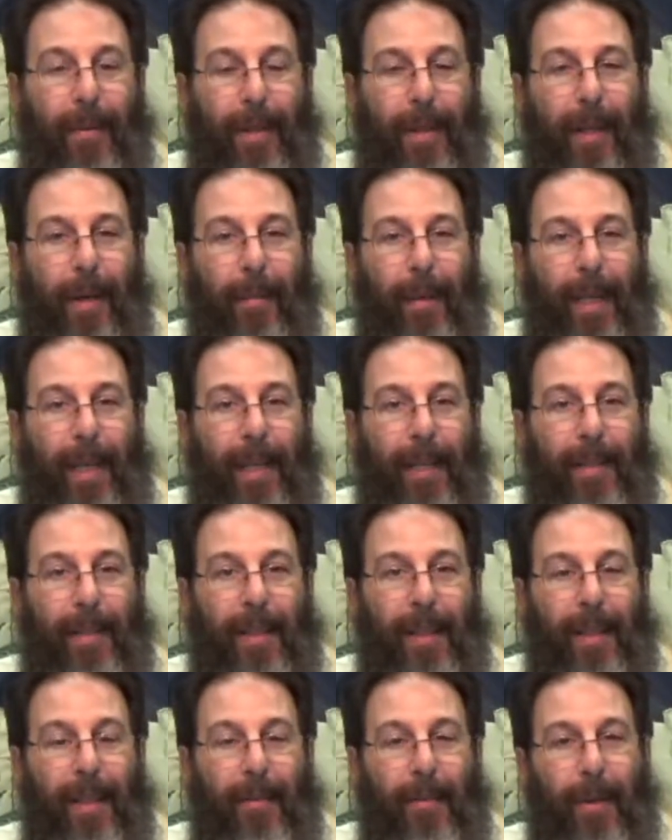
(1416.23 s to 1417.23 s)
we're coming
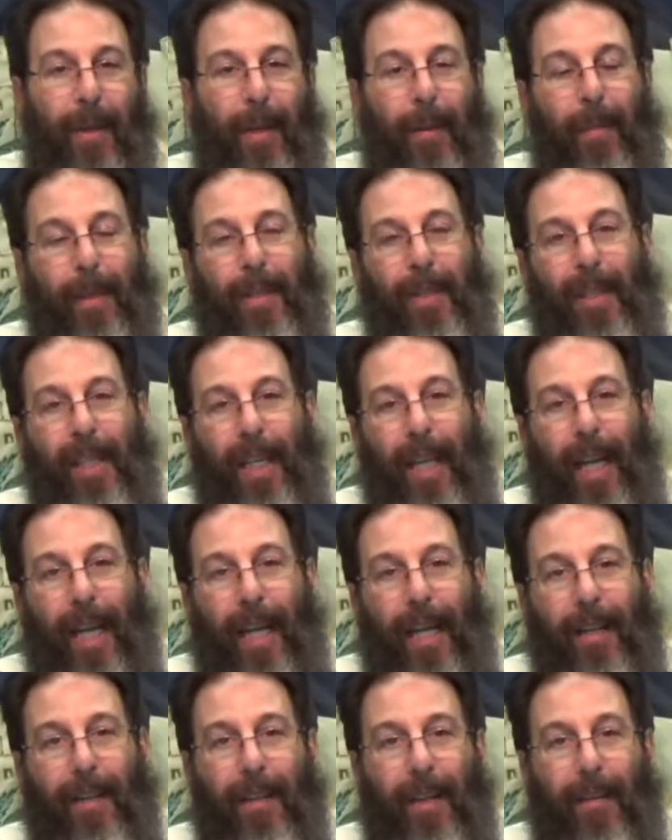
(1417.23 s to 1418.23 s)
to the
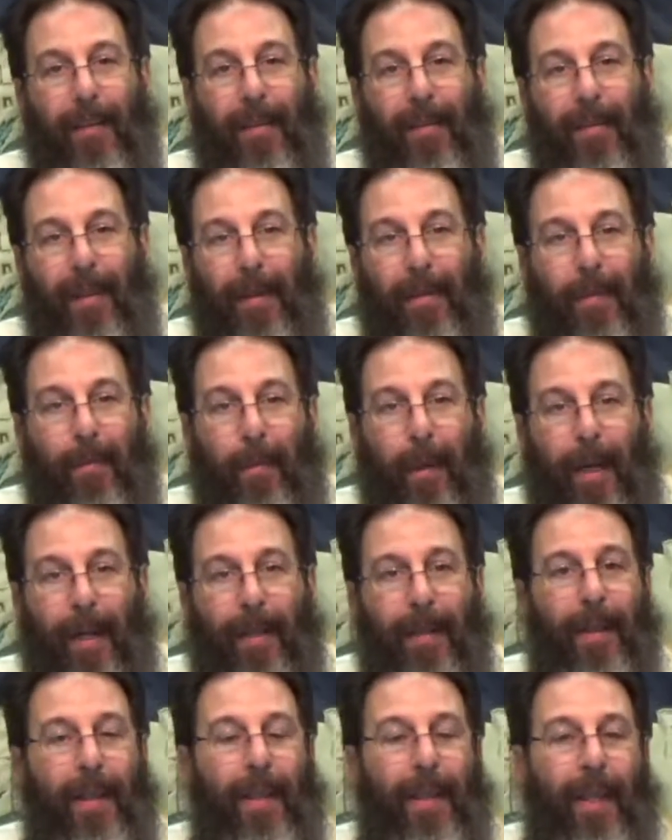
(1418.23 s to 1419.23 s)
end of the fifth
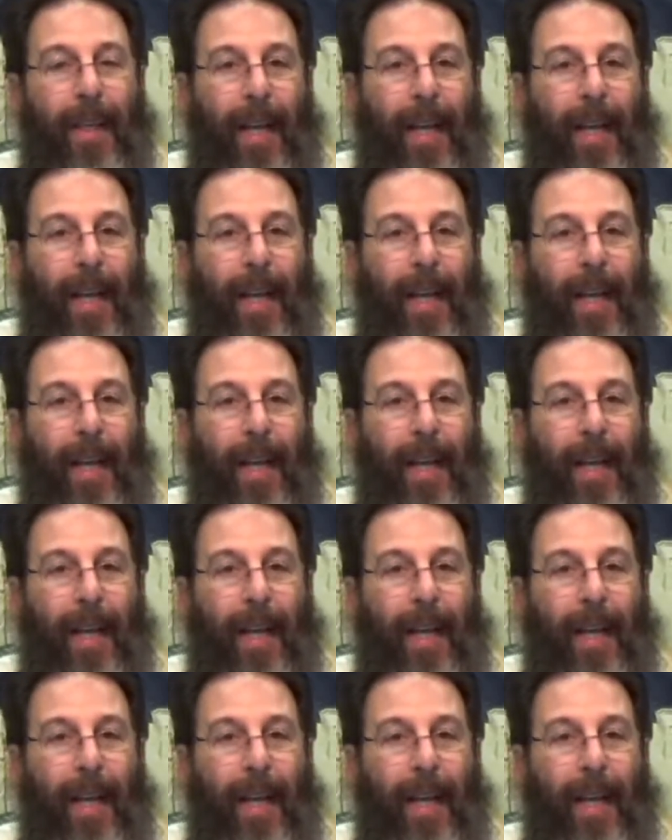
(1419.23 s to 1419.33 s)
month.